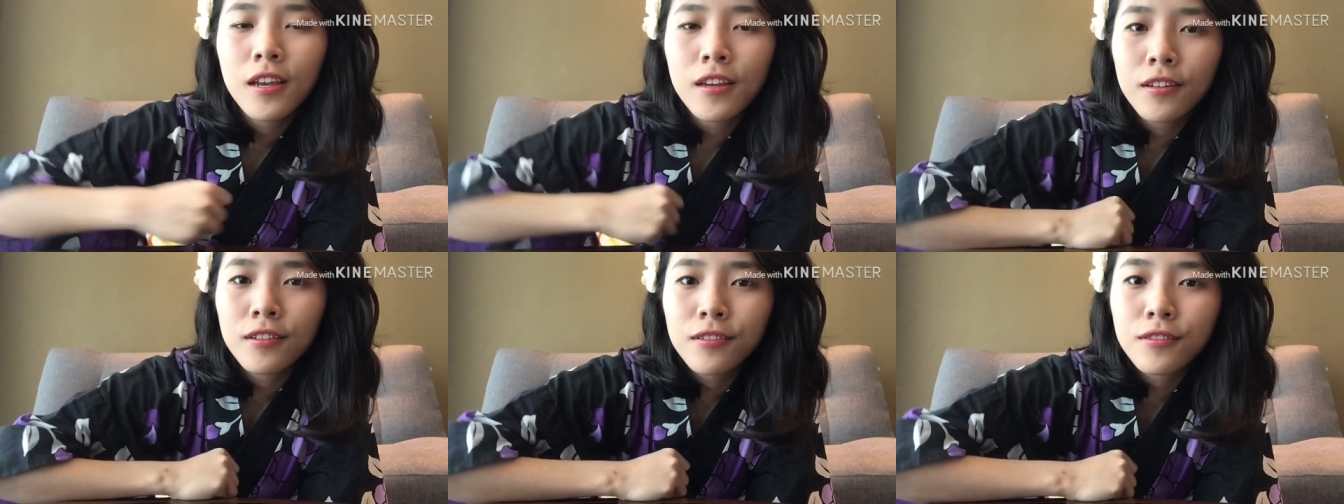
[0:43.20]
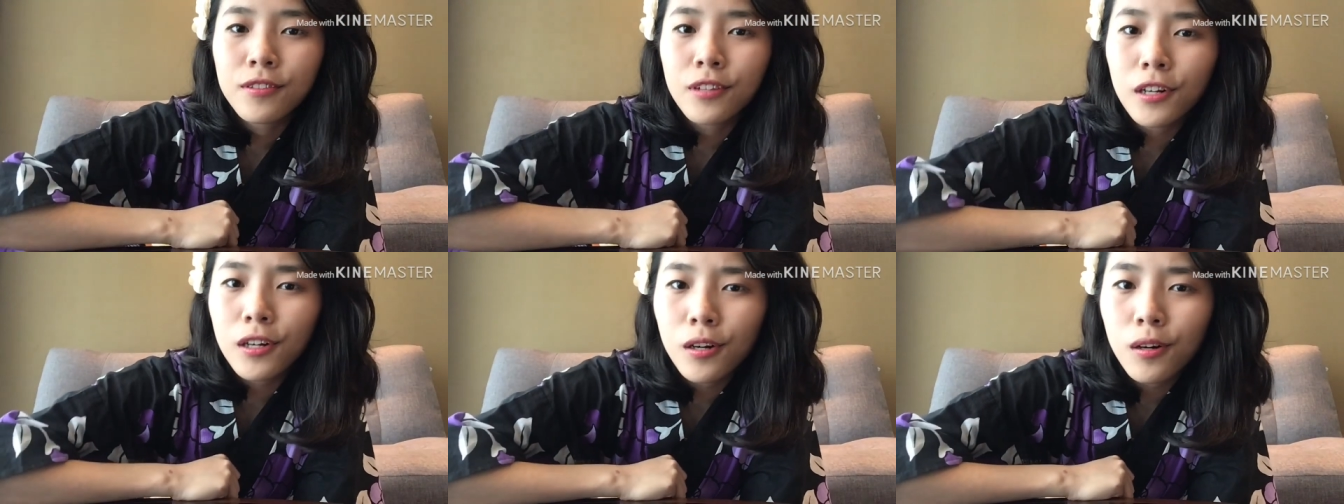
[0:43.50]

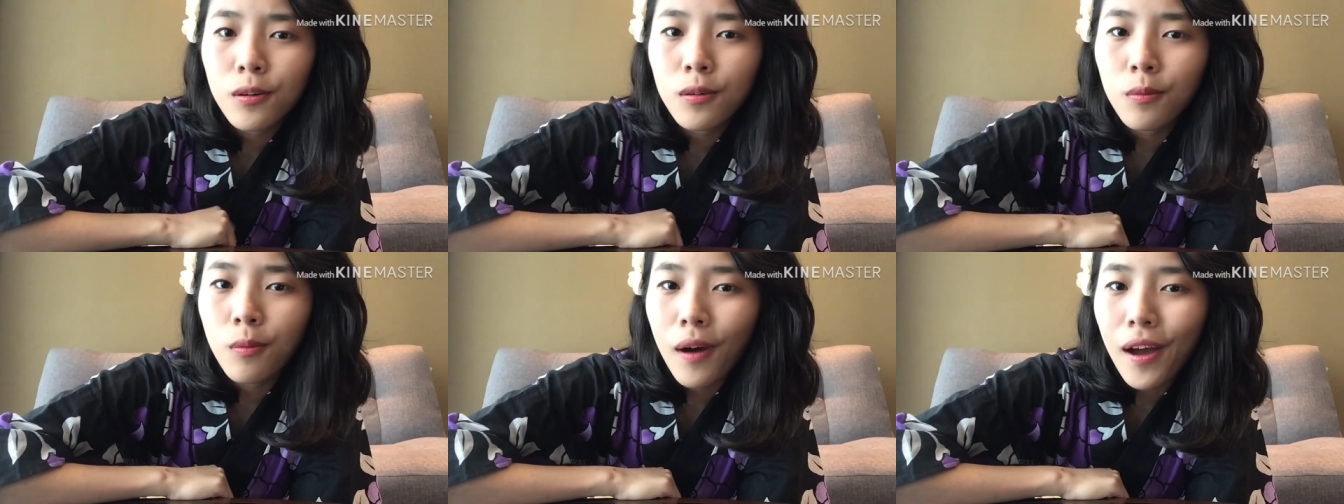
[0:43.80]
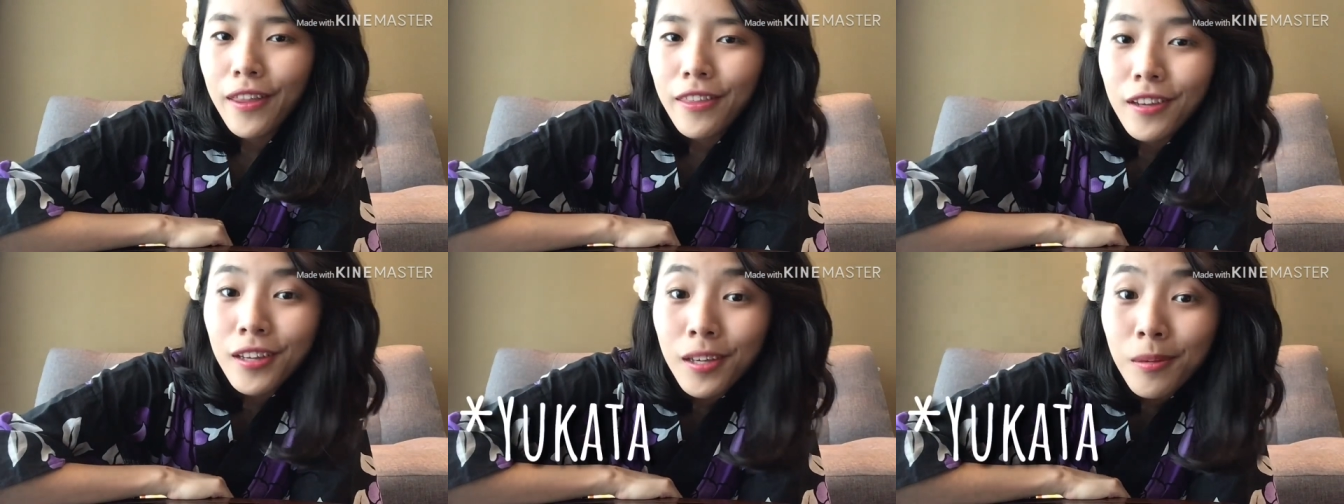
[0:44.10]
So
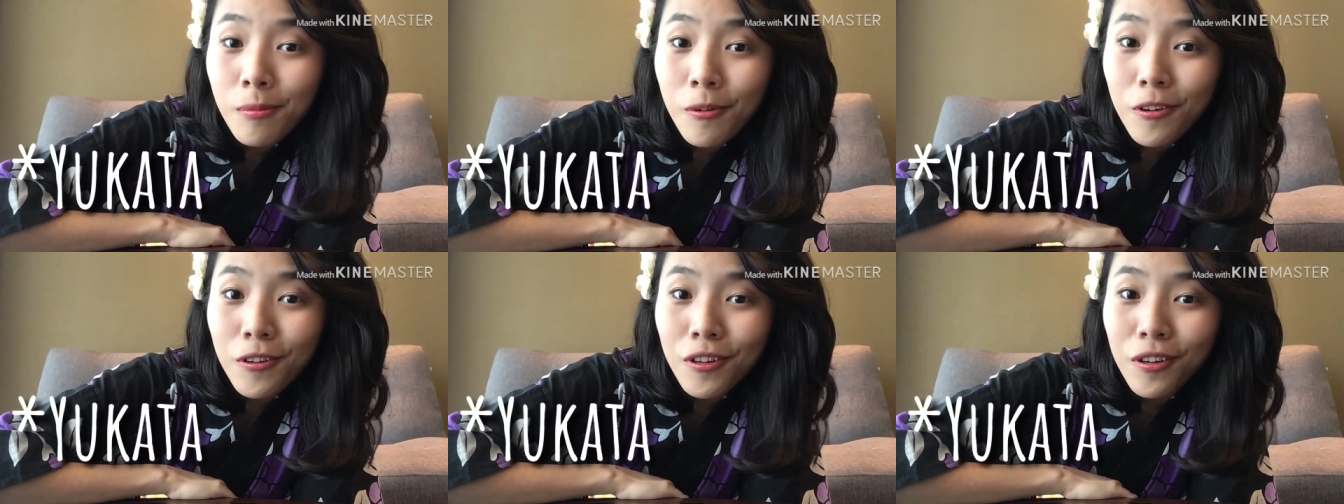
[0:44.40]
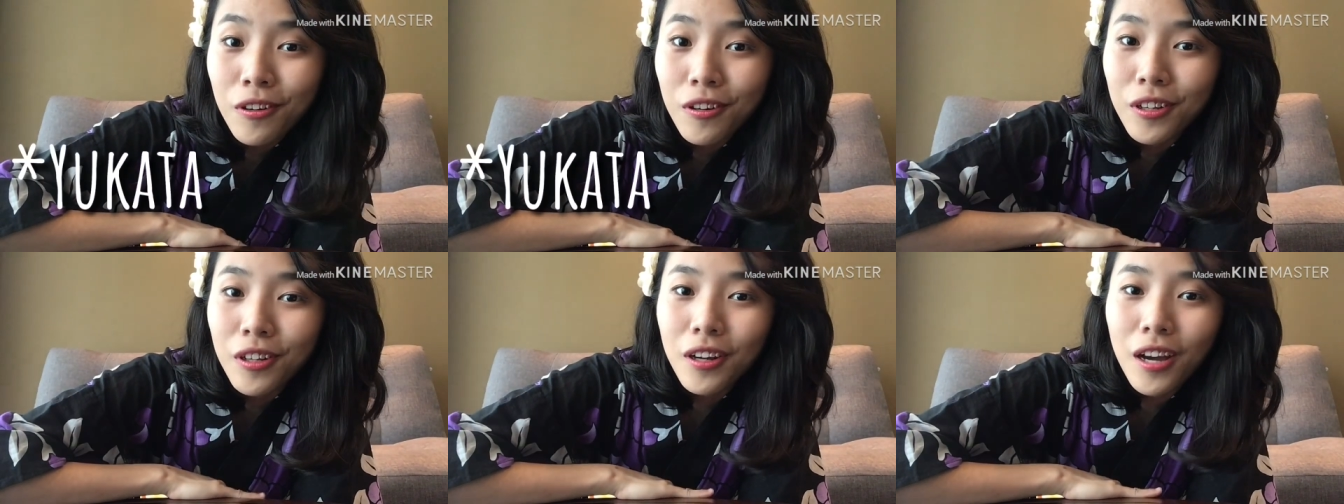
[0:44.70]
why the
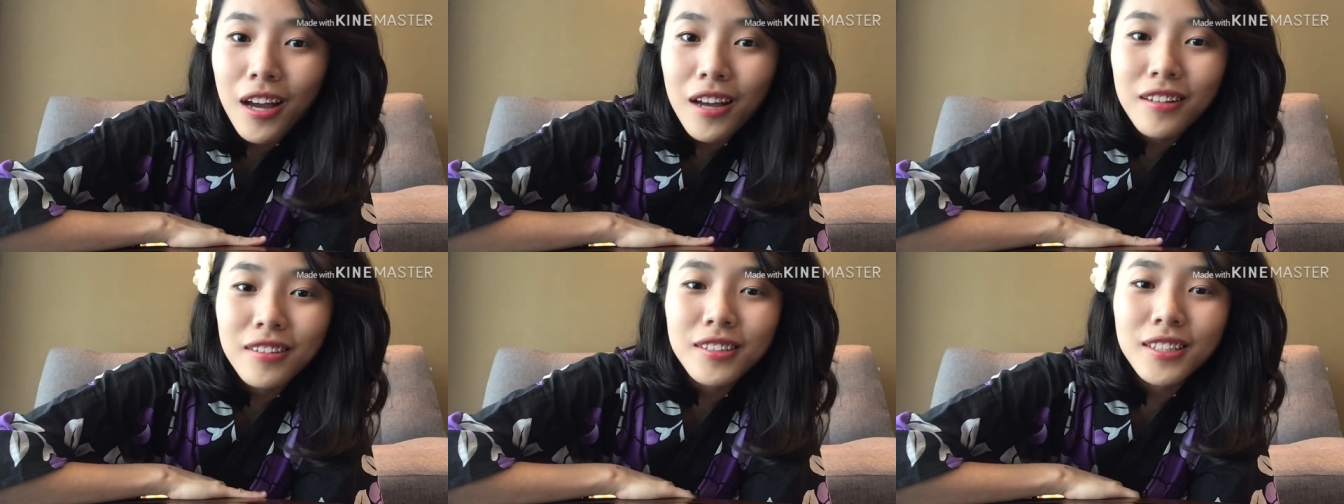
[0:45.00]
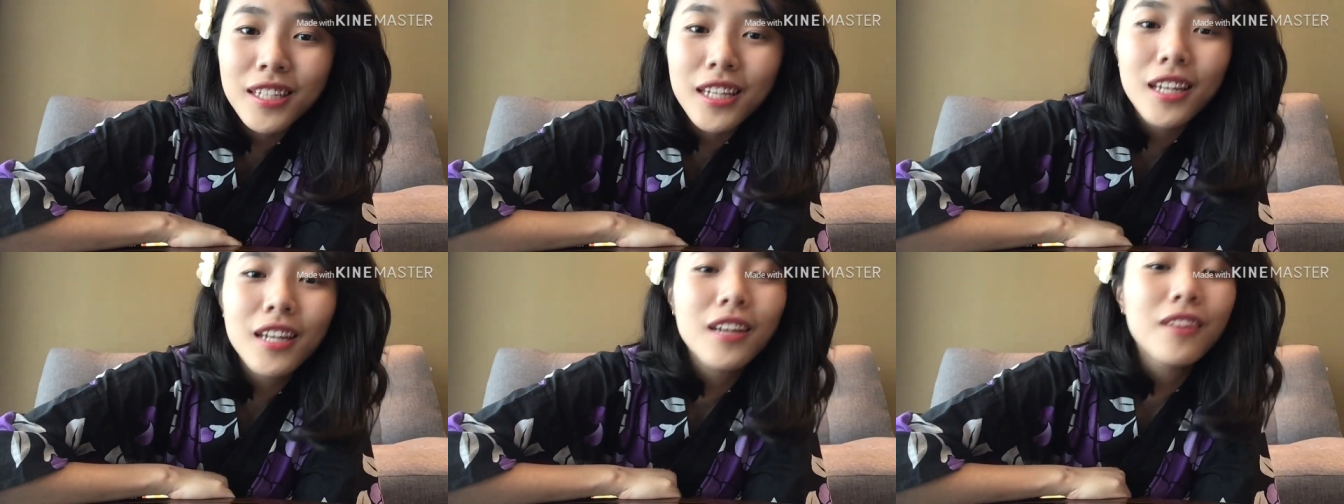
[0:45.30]
kimono, you
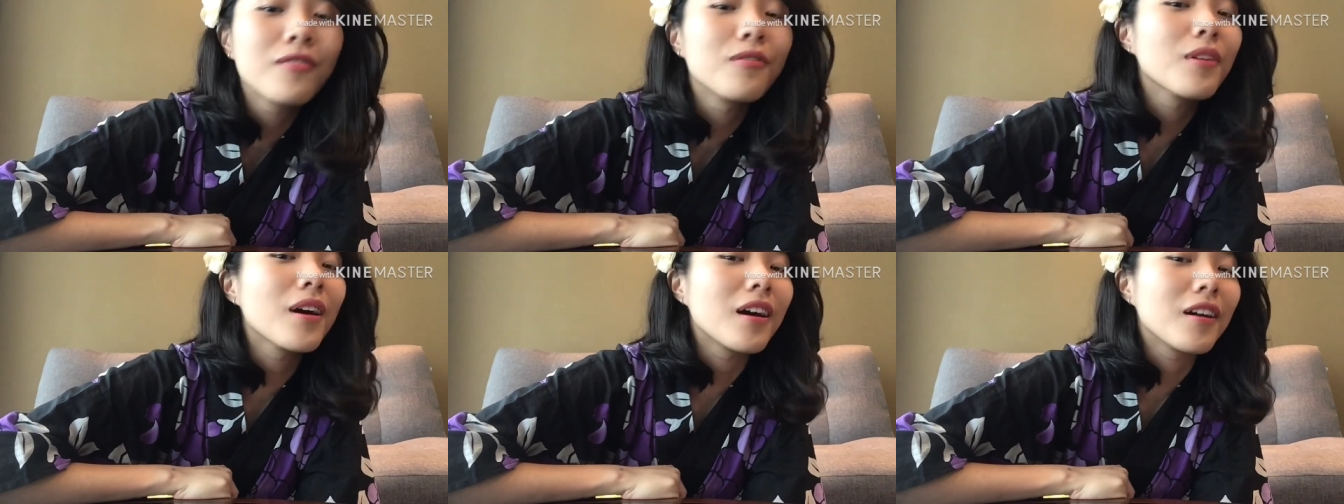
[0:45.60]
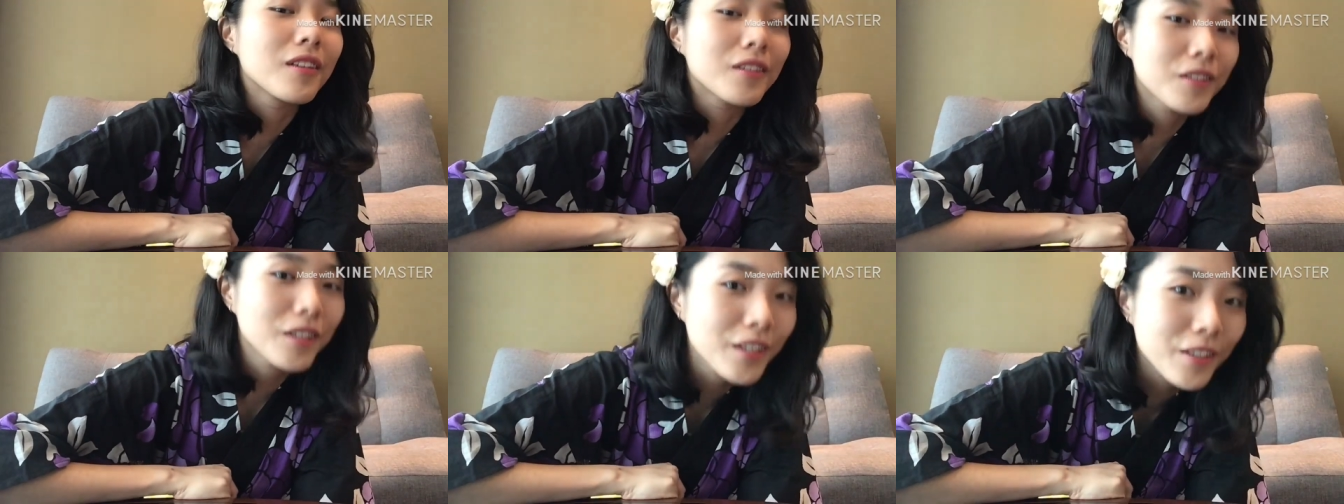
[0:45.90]
ask?
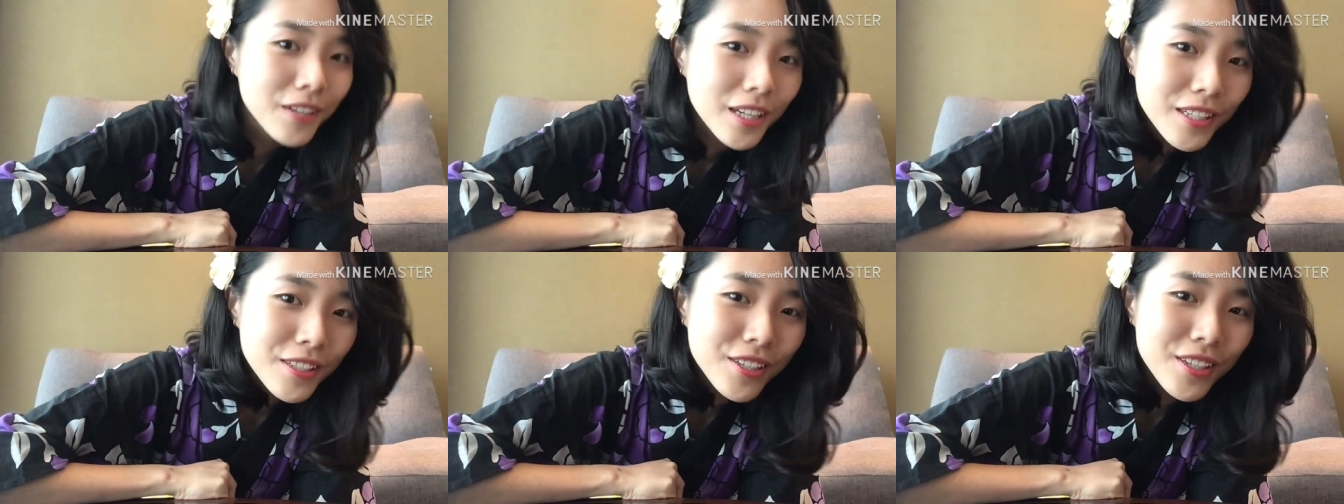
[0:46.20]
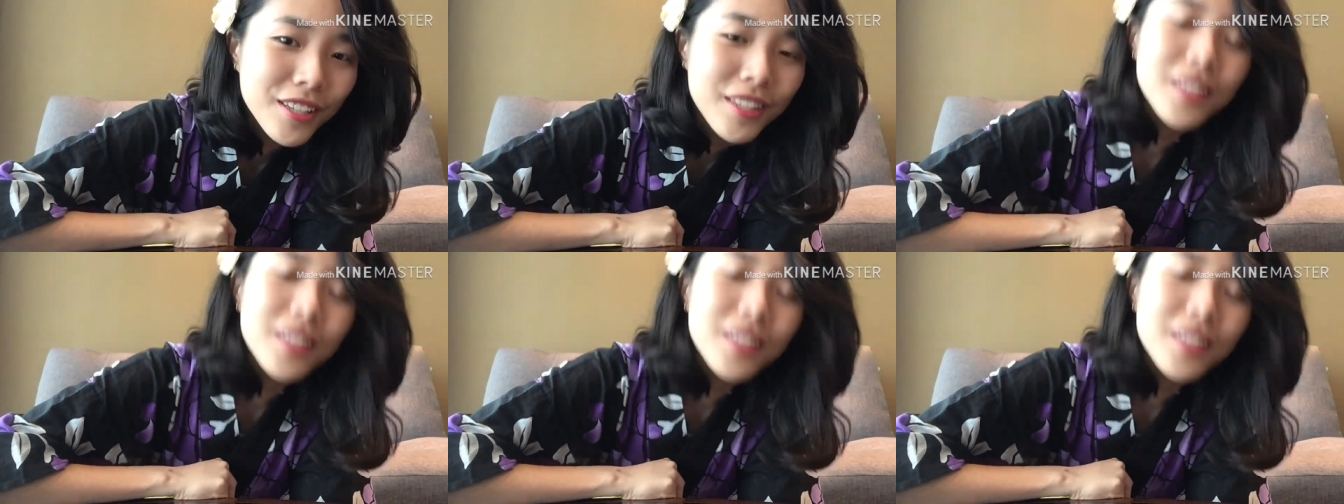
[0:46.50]
Well, great question.